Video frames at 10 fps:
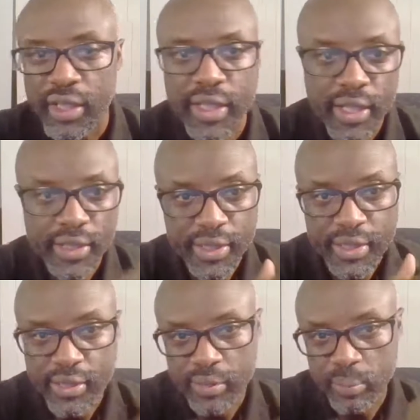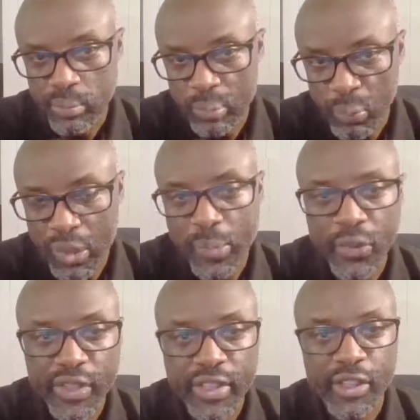Yeah, it is
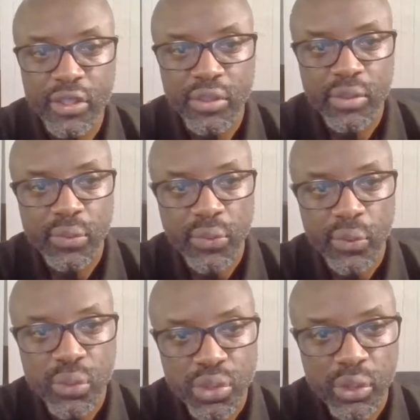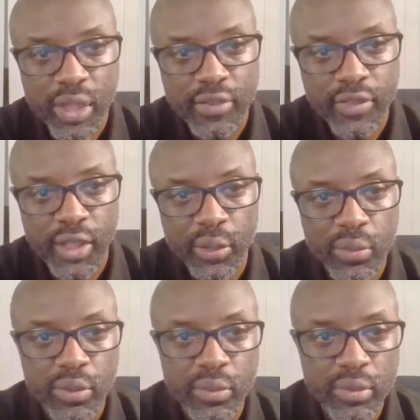primarily geared to those who have their
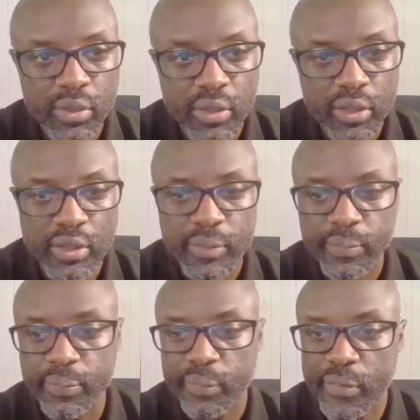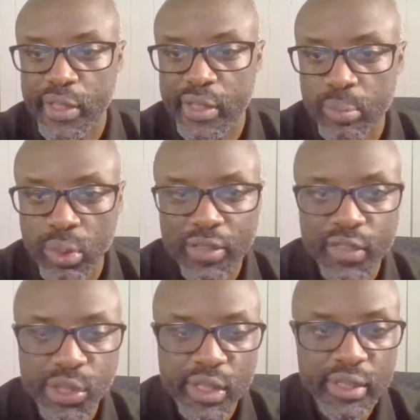own
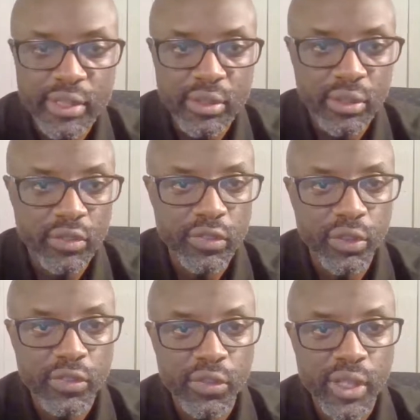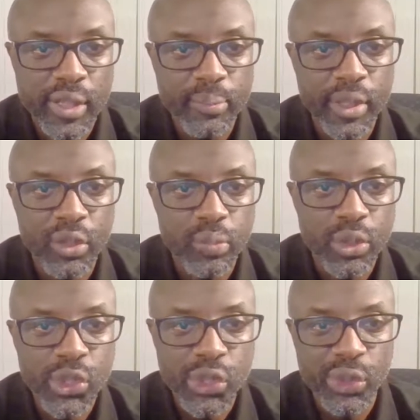private jet. Although if you come by
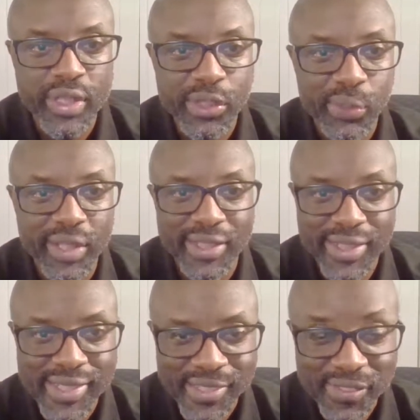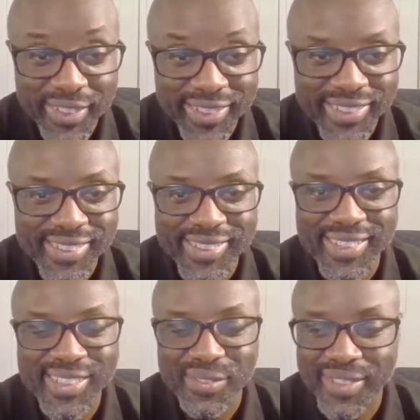commercial as well, that's fine.
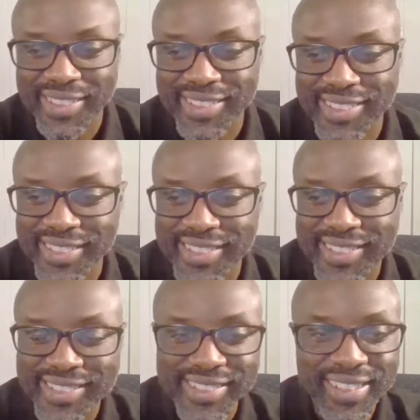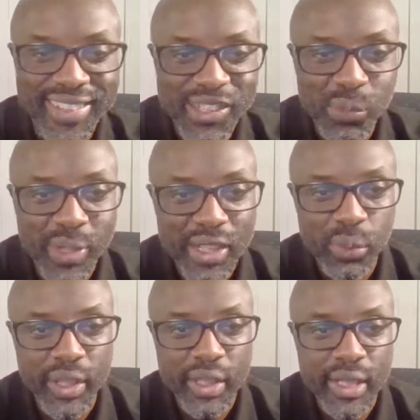That's fine. It is
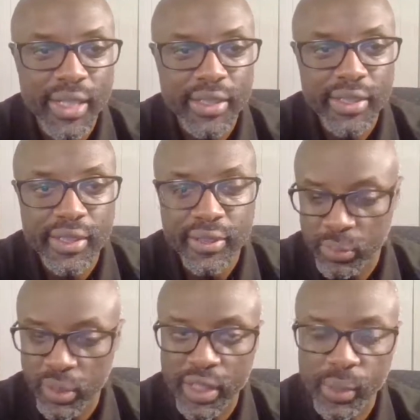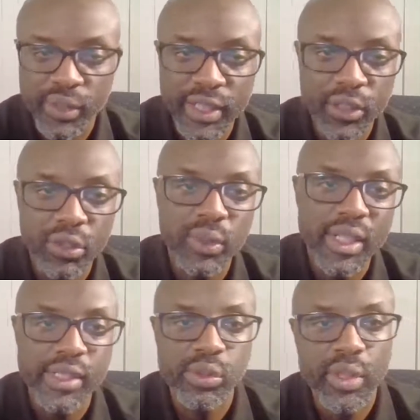1 week. Ideally, I would like you to
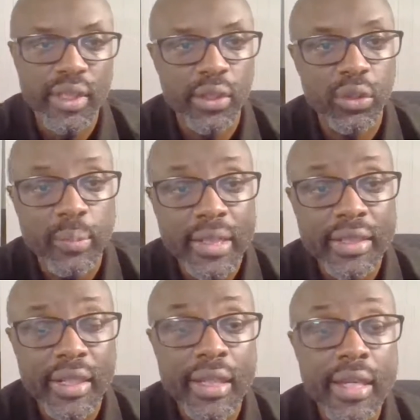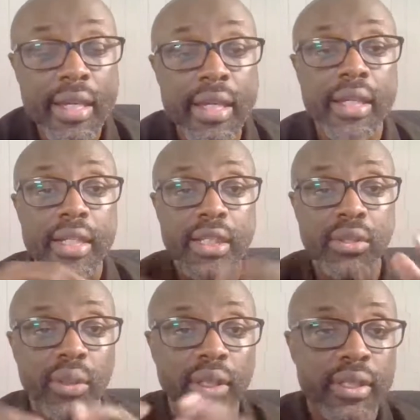land in Rwanda on Monday,
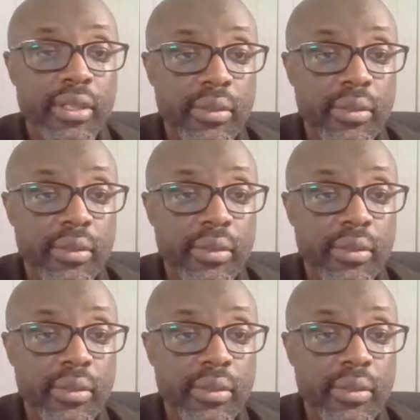so that